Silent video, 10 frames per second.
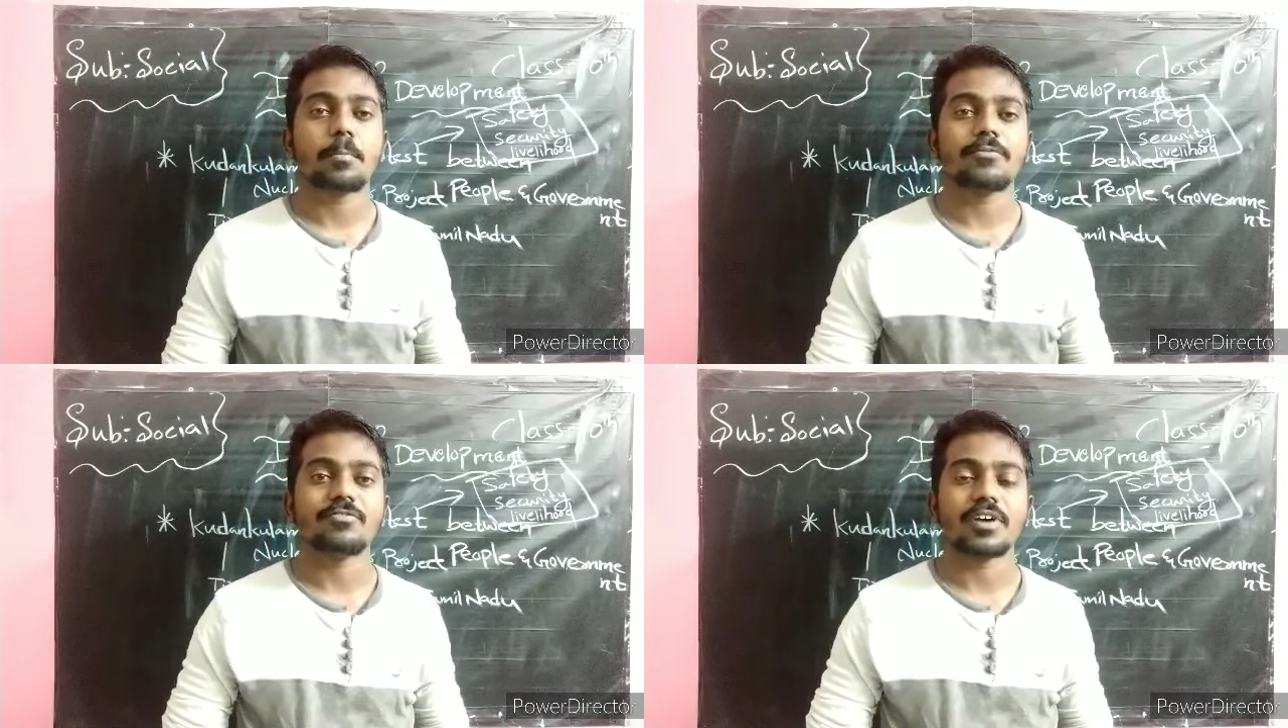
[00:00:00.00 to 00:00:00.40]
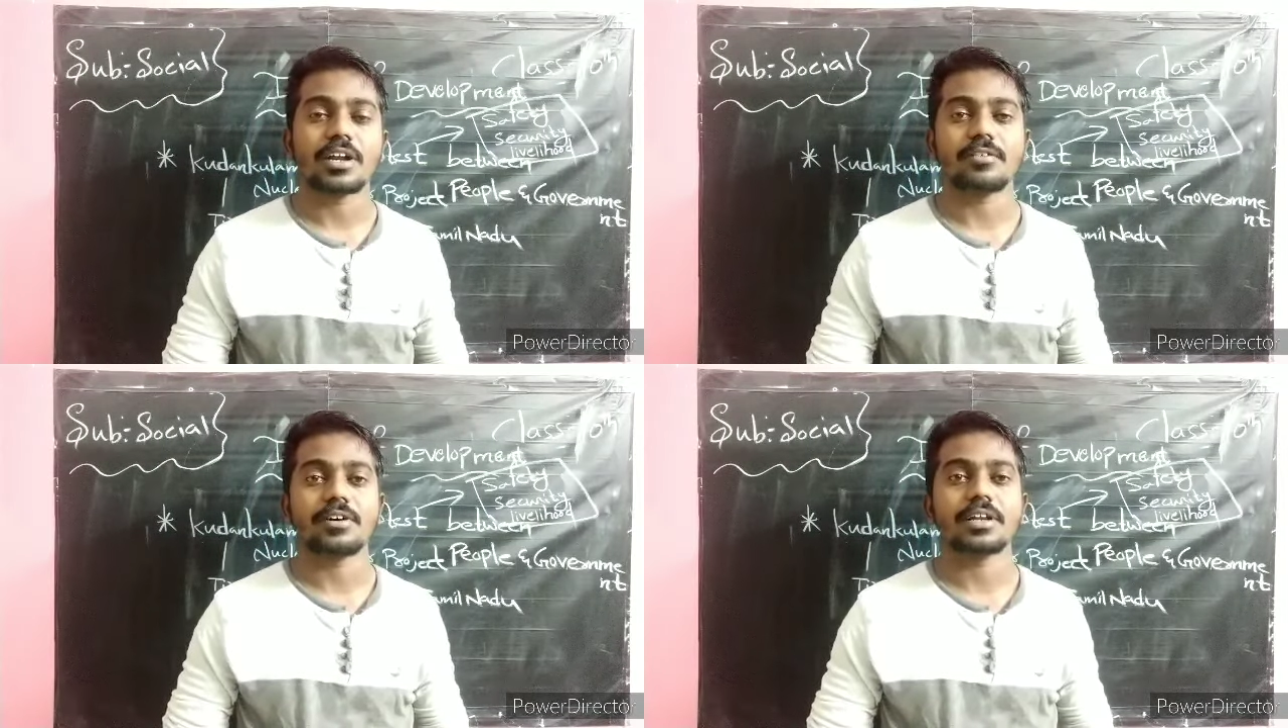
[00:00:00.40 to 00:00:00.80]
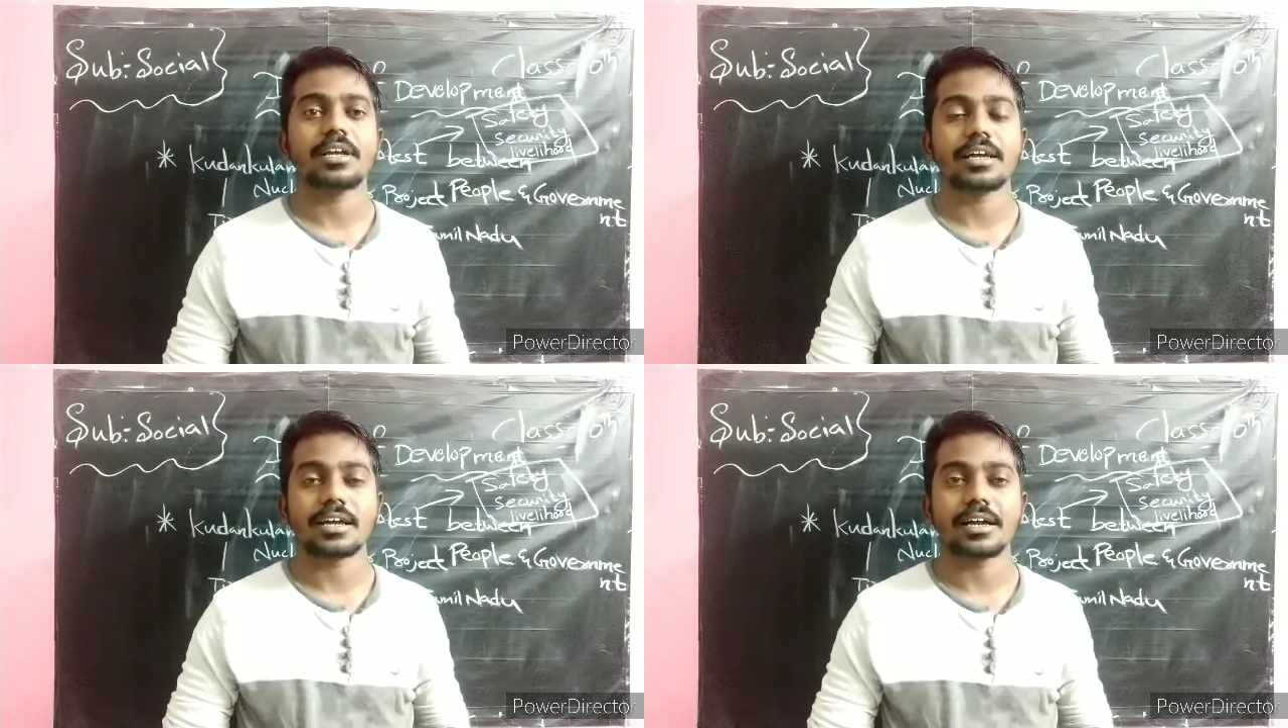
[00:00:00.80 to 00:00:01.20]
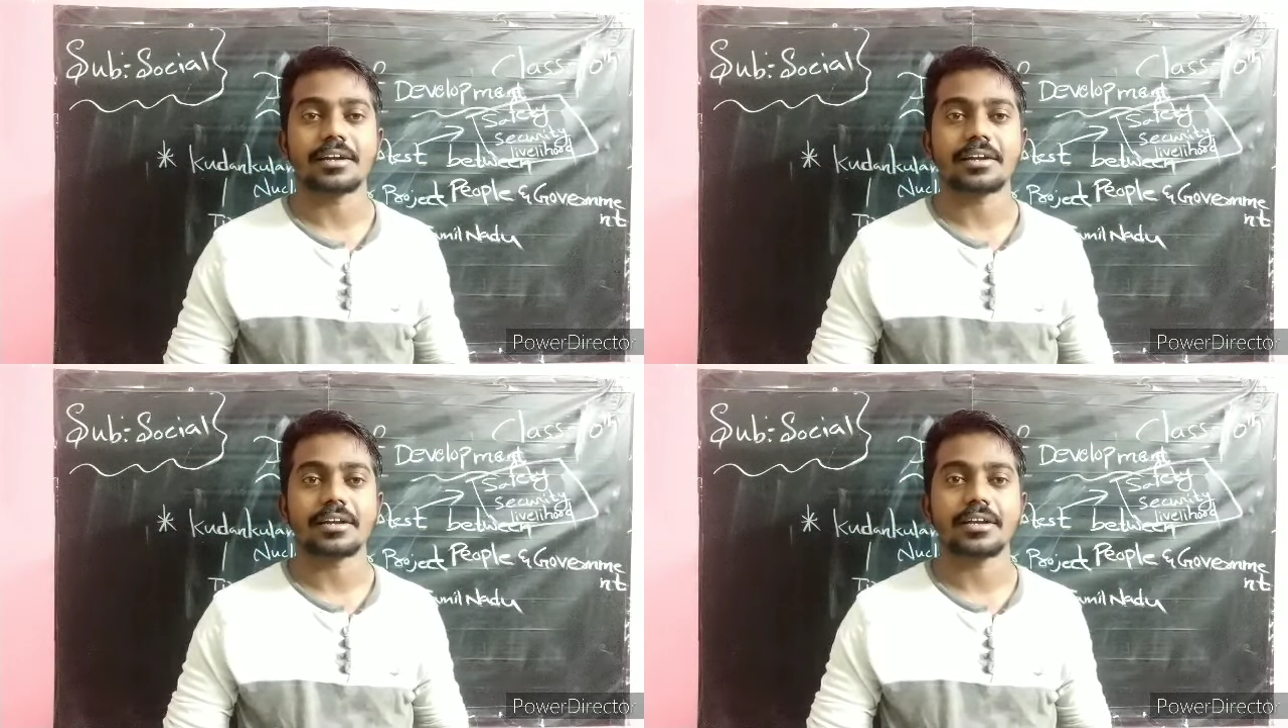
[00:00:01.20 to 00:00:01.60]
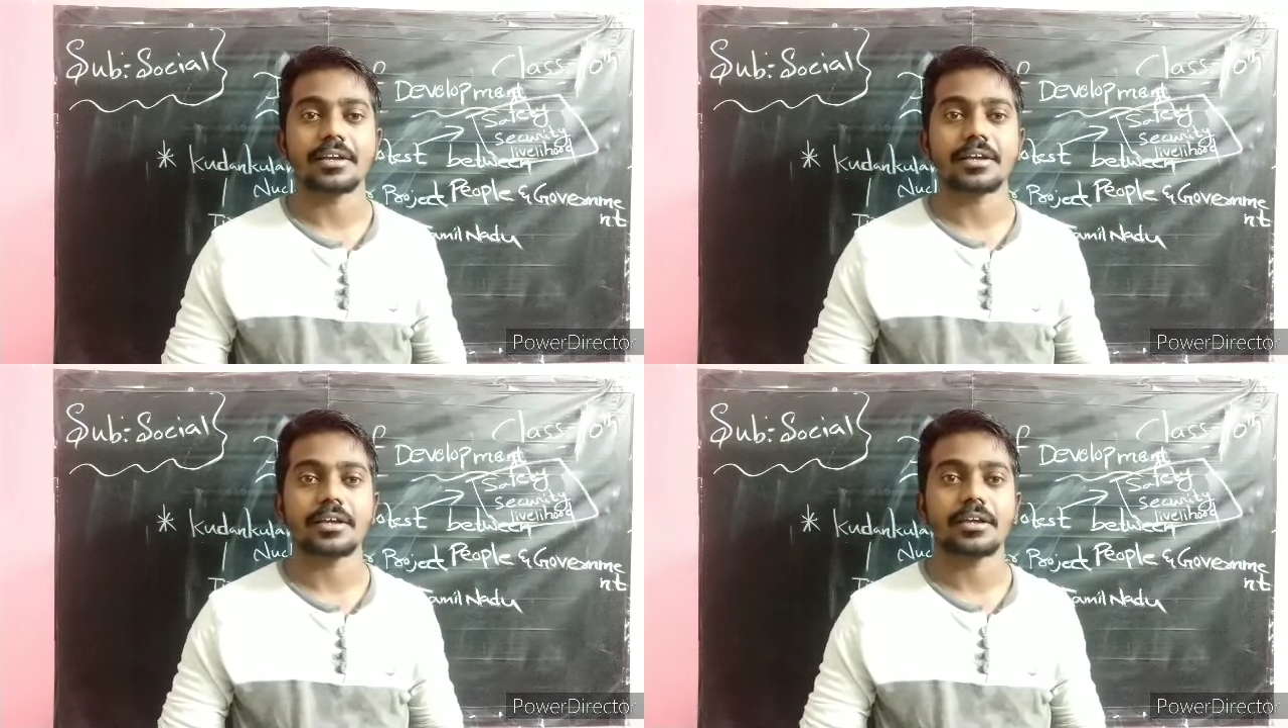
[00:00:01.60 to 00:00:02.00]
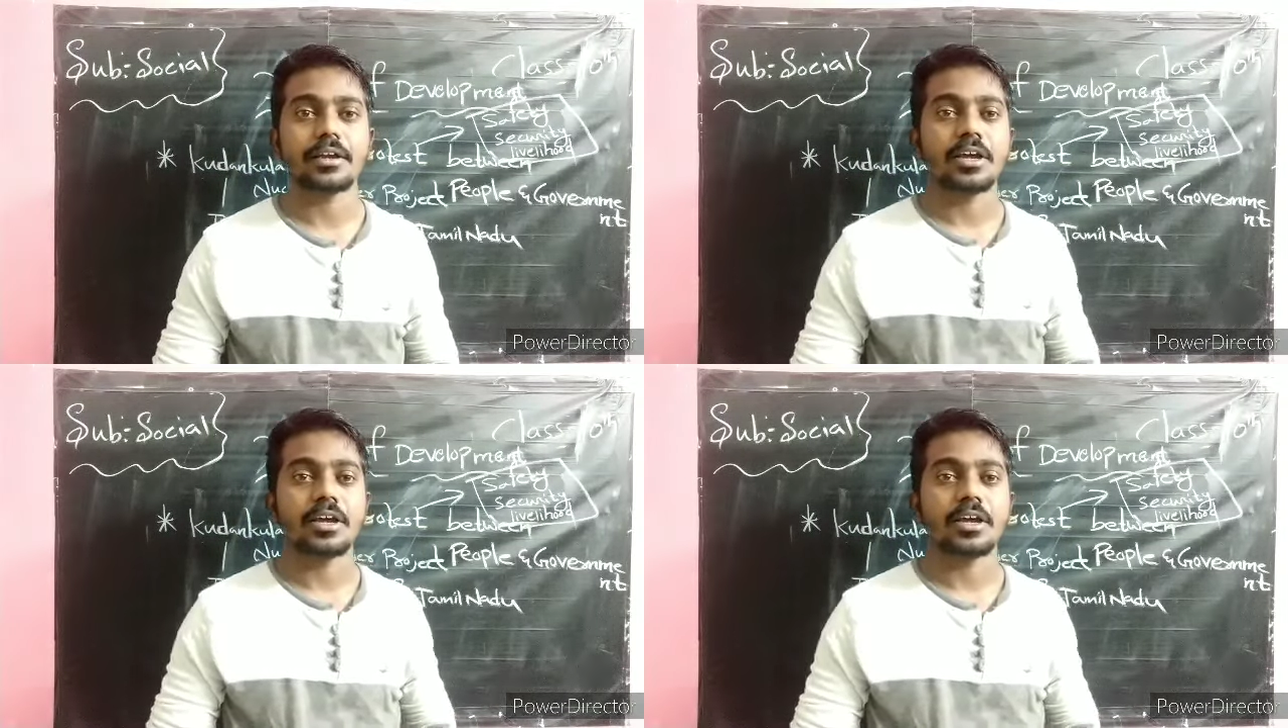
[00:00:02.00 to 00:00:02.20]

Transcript: for our country.